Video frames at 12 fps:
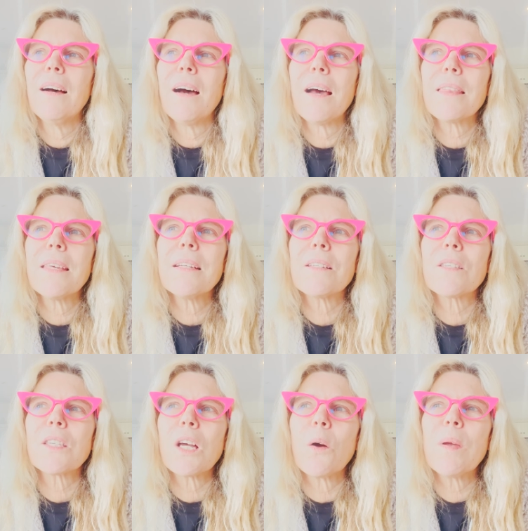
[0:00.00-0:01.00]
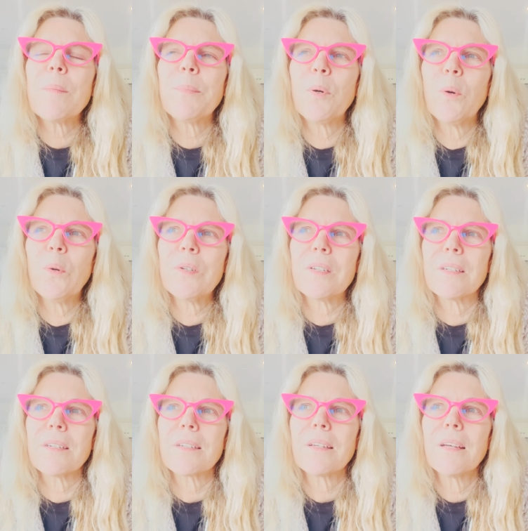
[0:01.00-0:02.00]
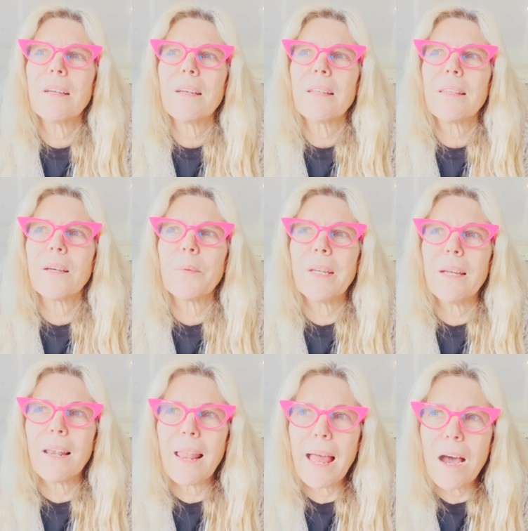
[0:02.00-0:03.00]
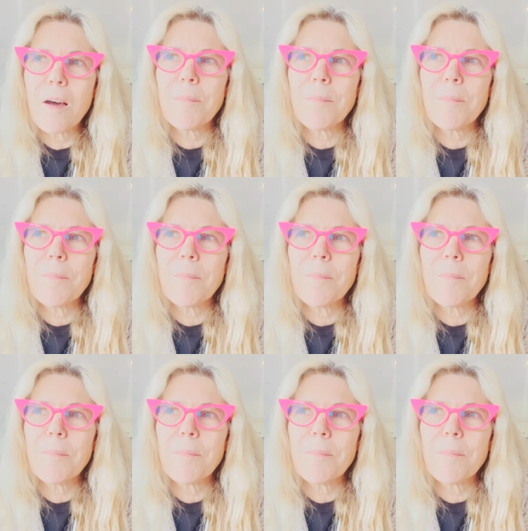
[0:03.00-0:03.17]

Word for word: I think it's so important that we allow